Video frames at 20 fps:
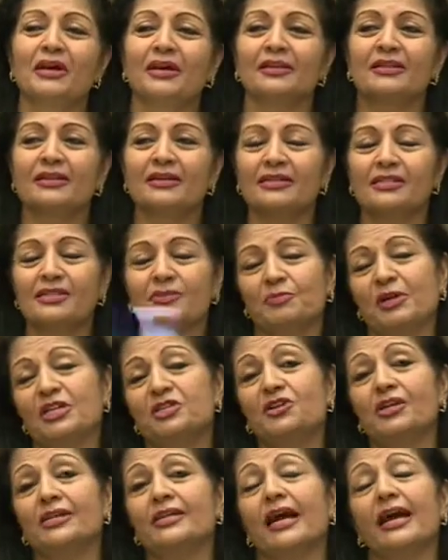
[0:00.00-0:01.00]
the
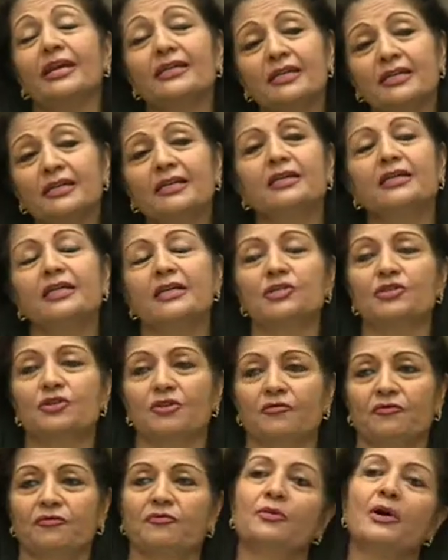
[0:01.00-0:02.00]
special categories
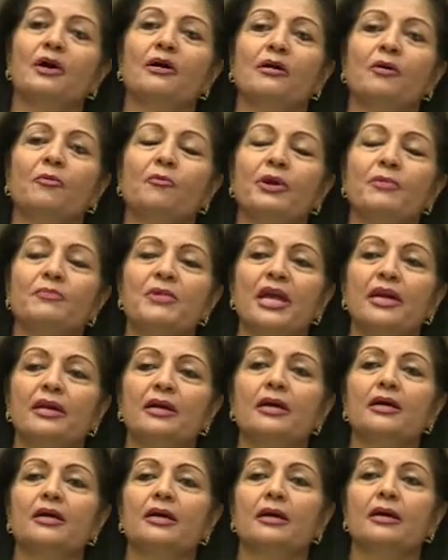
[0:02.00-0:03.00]
of women
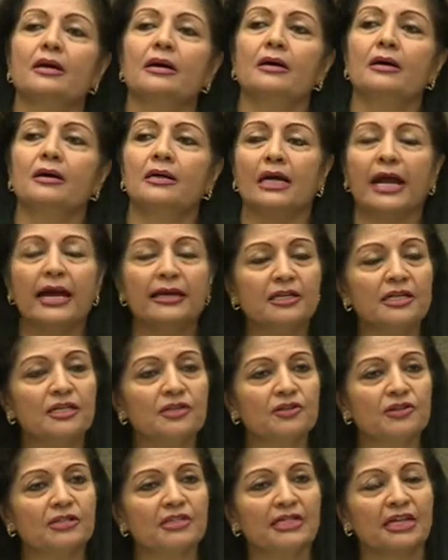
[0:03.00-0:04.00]
and
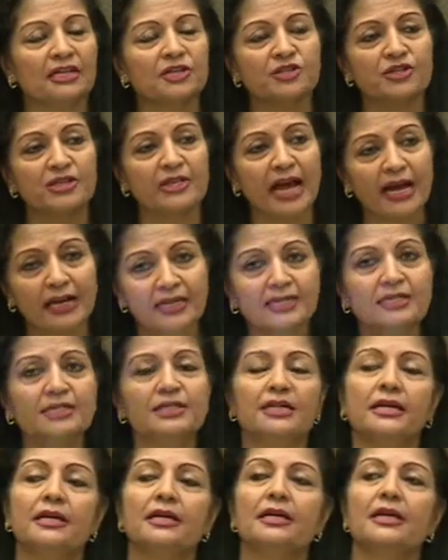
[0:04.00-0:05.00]

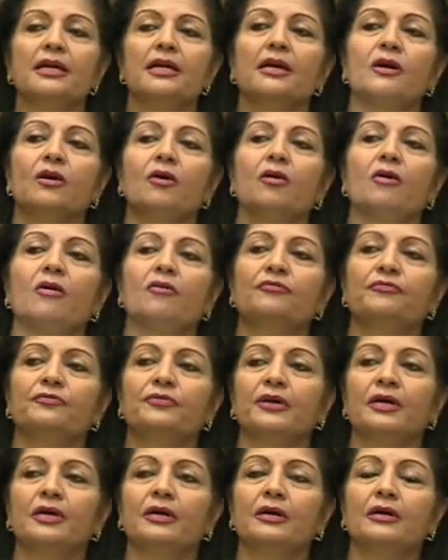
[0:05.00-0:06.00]
intersectionality
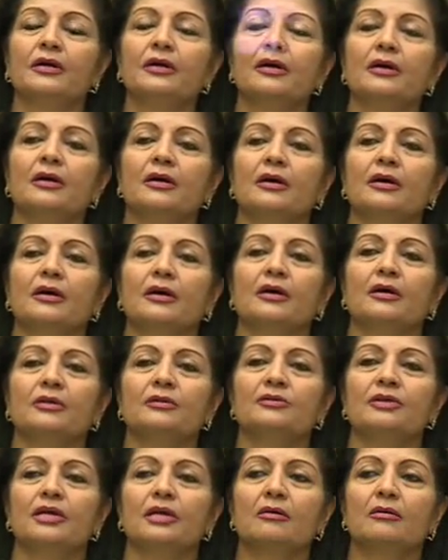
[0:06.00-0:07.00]
of
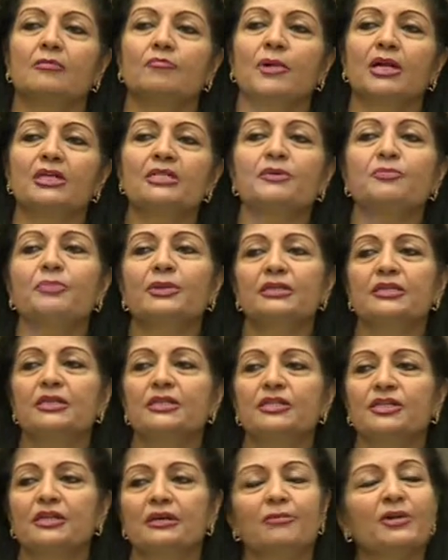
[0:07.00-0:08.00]
multiple
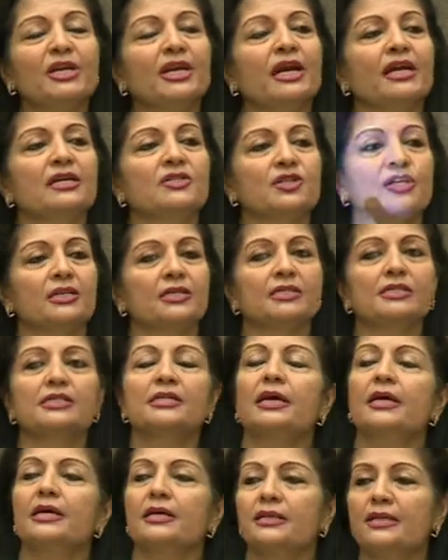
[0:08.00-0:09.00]
discriminations
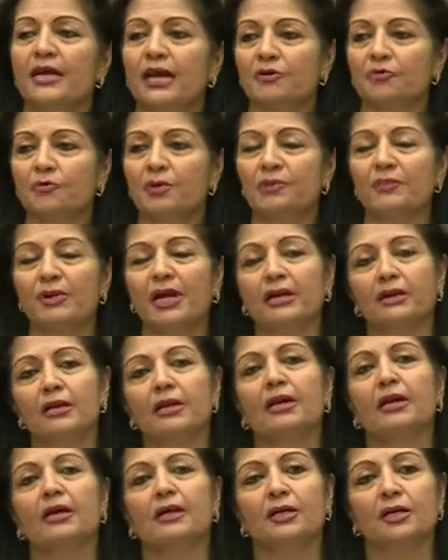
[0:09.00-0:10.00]
that women
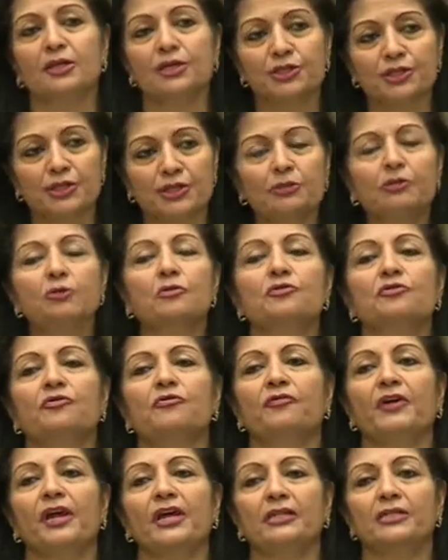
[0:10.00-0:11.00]
continue to
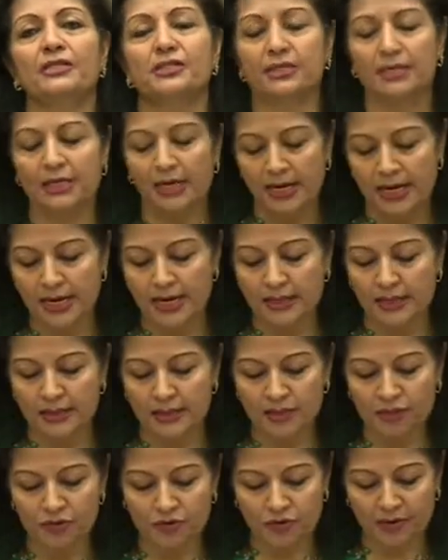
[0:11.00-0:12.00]
face in
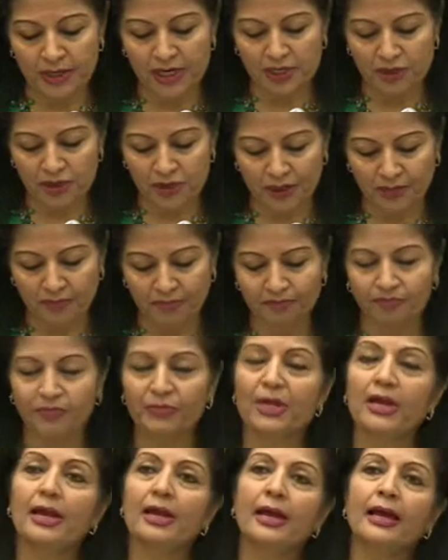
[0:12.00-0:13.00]
this region.
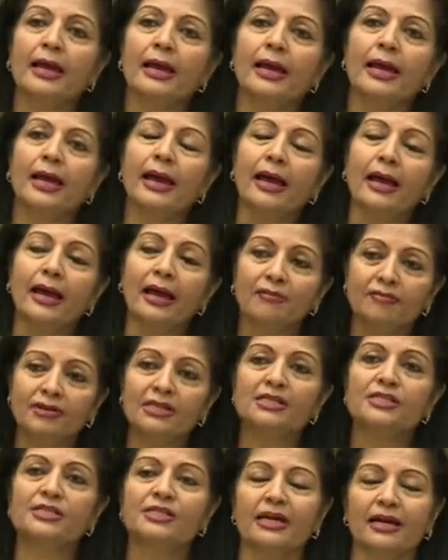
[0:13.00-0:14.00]

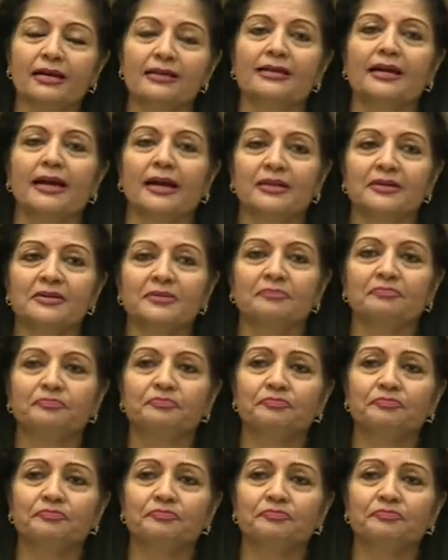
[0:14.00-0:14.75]
Having said that,